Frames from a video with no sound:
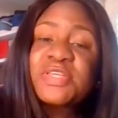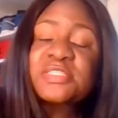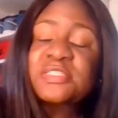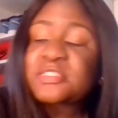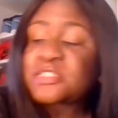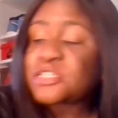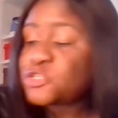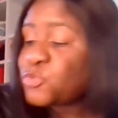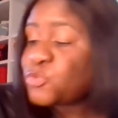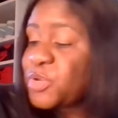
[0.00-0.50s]
is
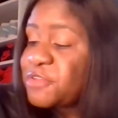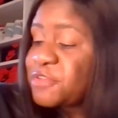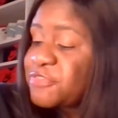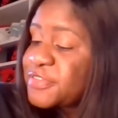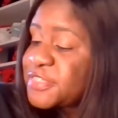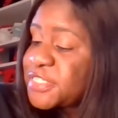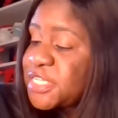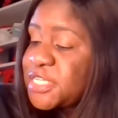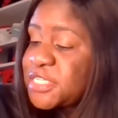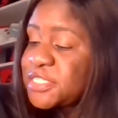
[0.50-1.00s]
the 25th
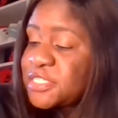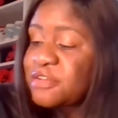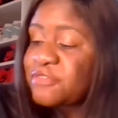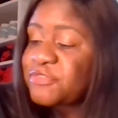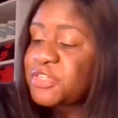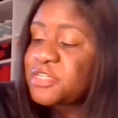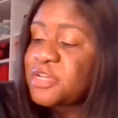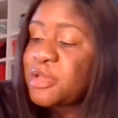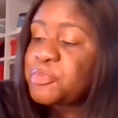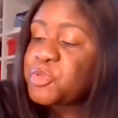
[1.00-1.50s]
season of the
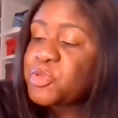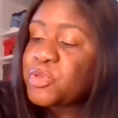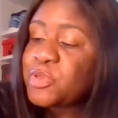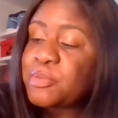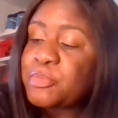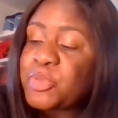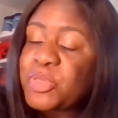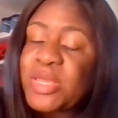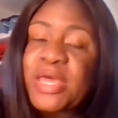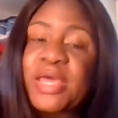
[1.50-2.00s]

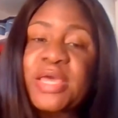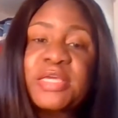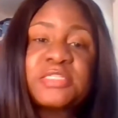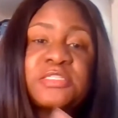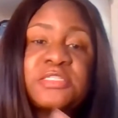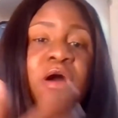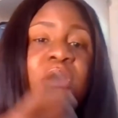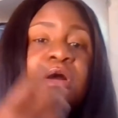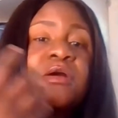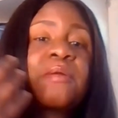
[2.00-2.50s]
WNBA.
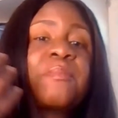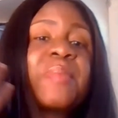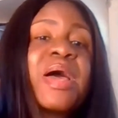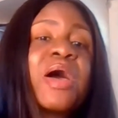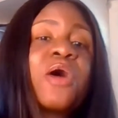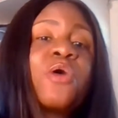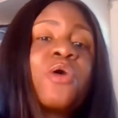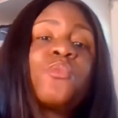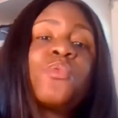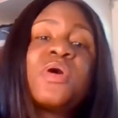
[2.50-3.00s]
Talk
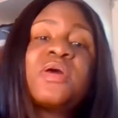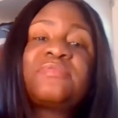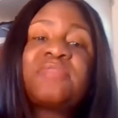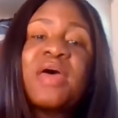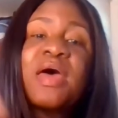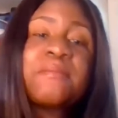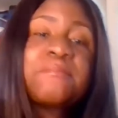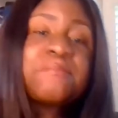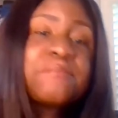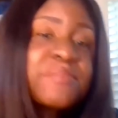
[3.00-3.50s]
about what
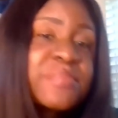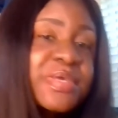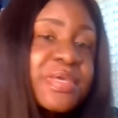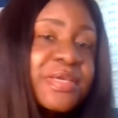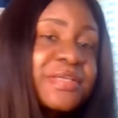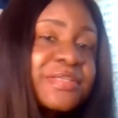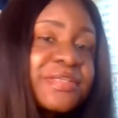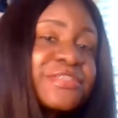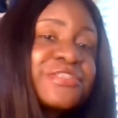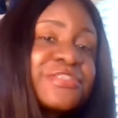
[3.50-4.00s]
that
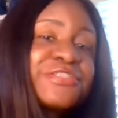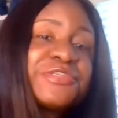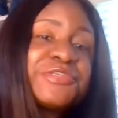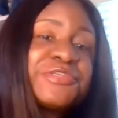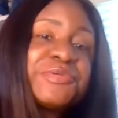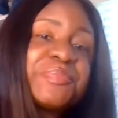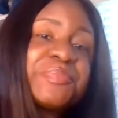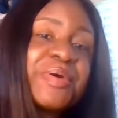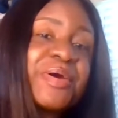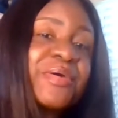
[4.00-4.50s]
means to
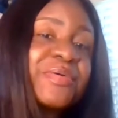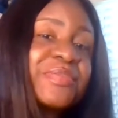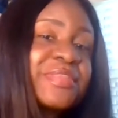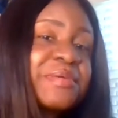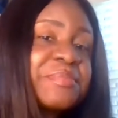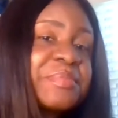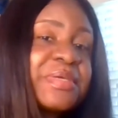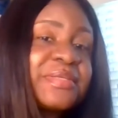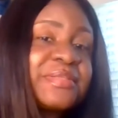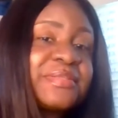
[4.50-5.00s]
you both. I
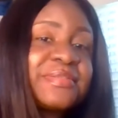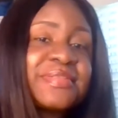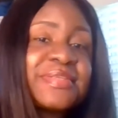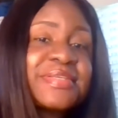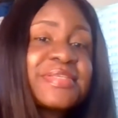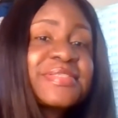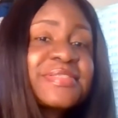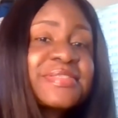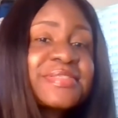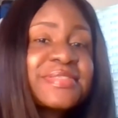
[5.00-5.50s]
mean,
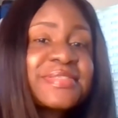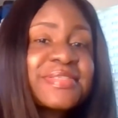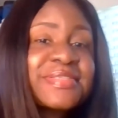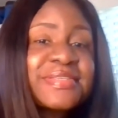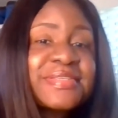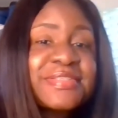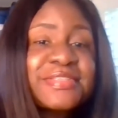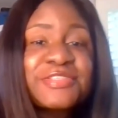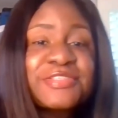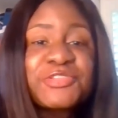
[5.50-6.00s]
this
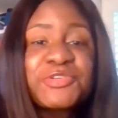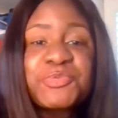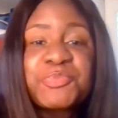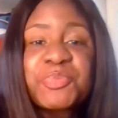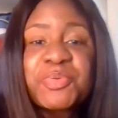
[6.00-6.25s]
is super